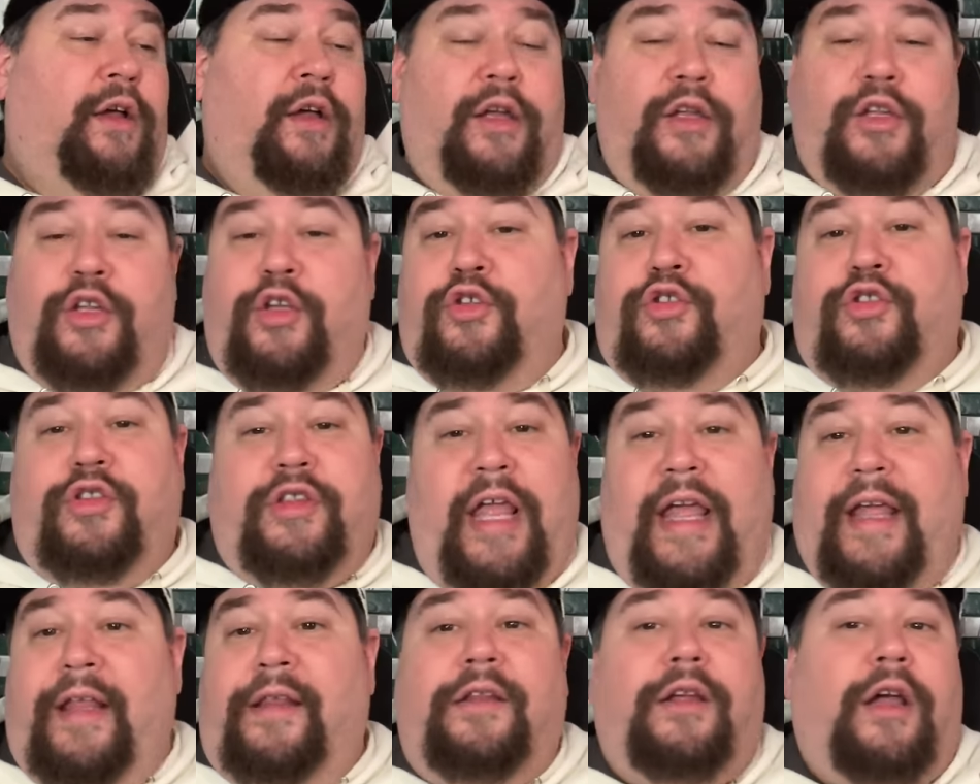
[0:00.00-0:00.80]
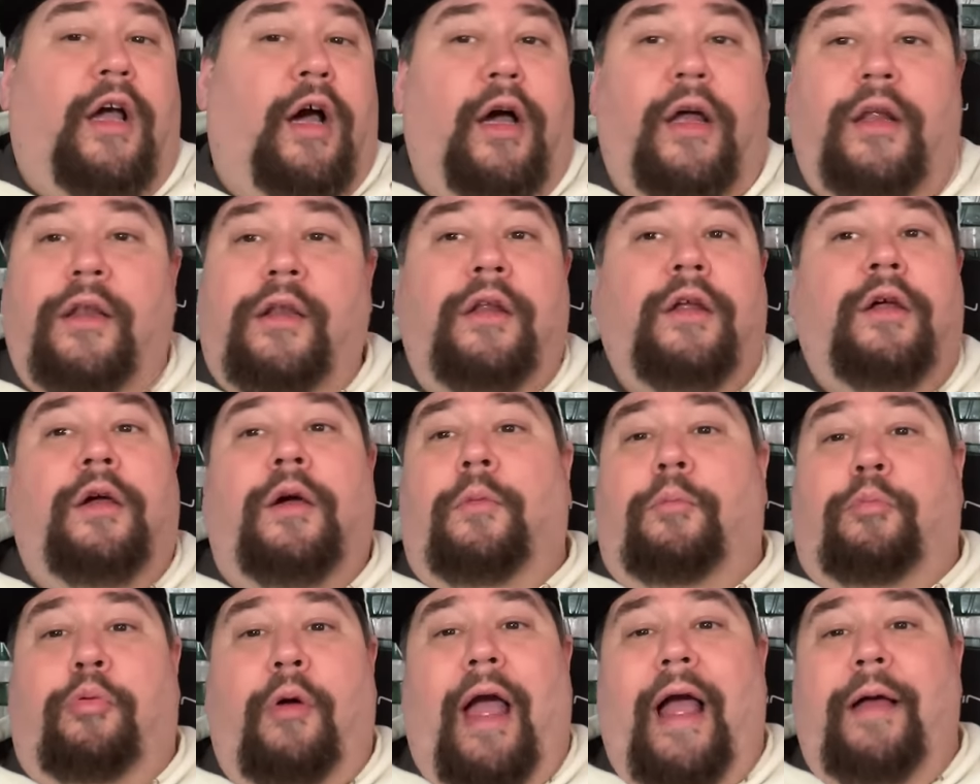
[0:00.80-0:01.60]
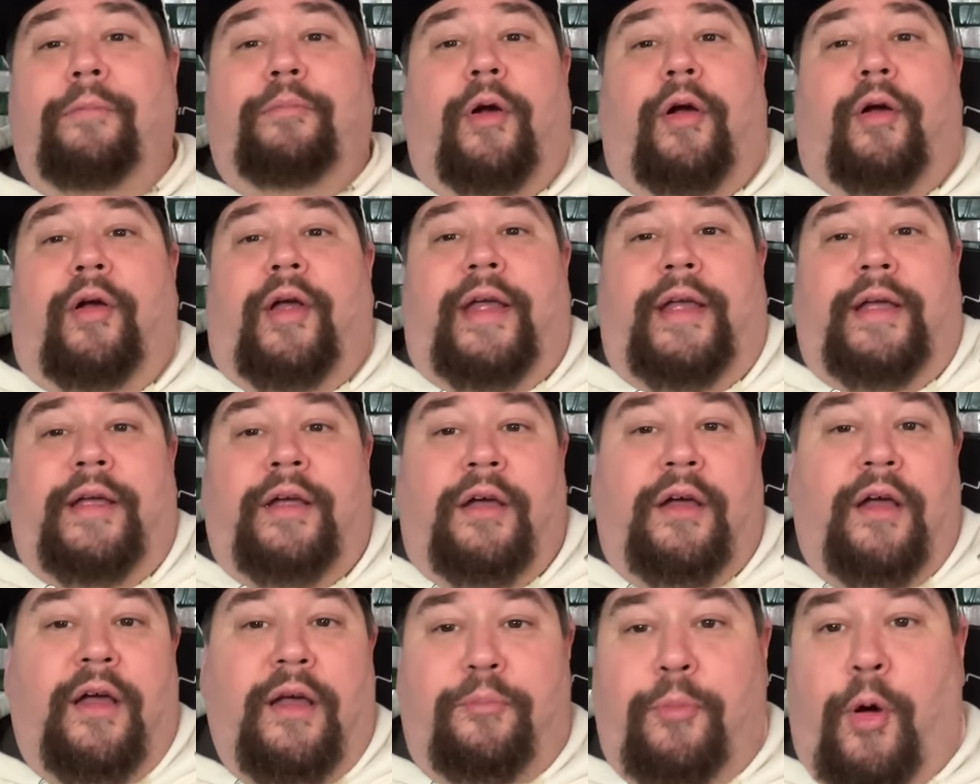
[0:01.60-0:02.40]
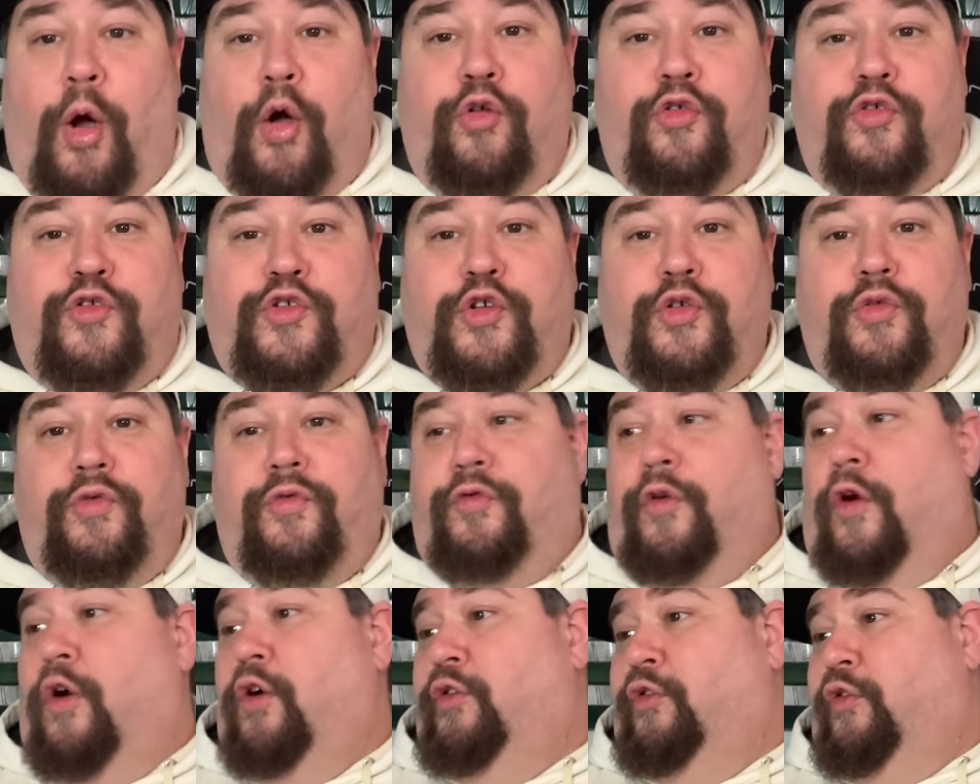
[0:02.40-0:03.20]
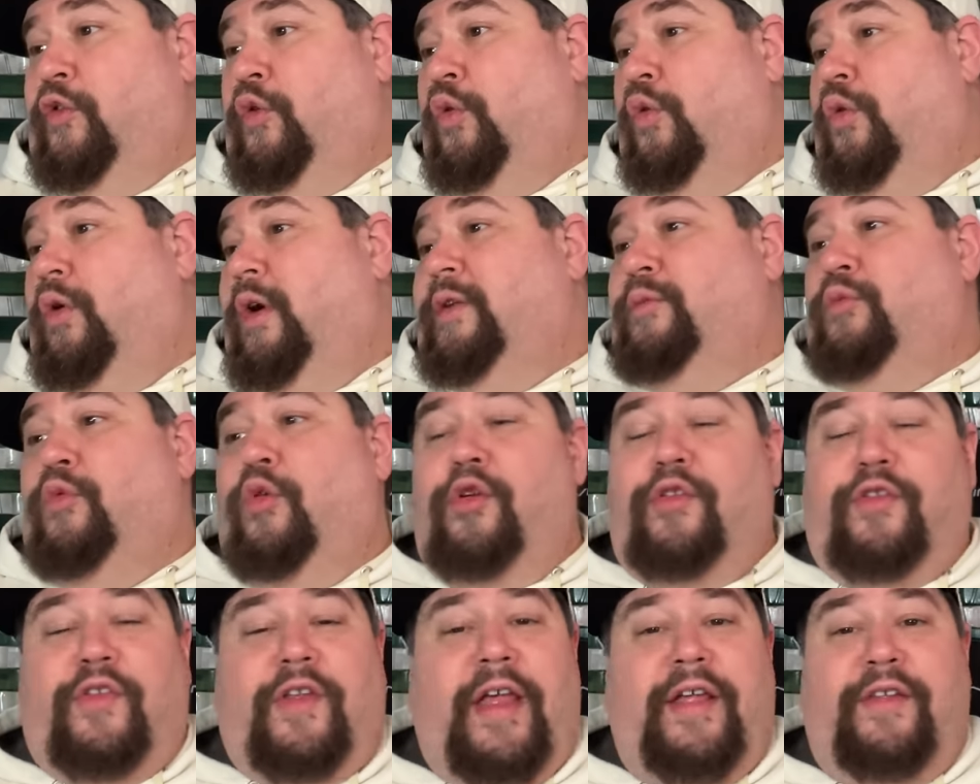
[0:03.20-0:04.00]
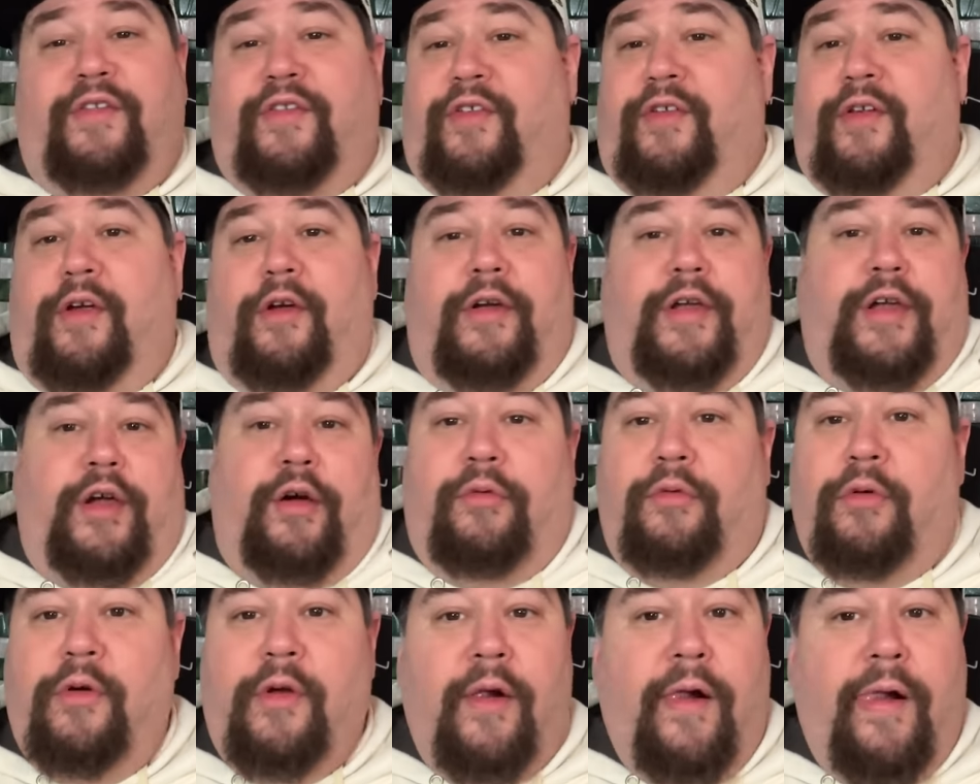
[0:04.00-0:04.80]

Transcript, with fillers: you then cut Bradberry post June 1st, or at worst case scenario,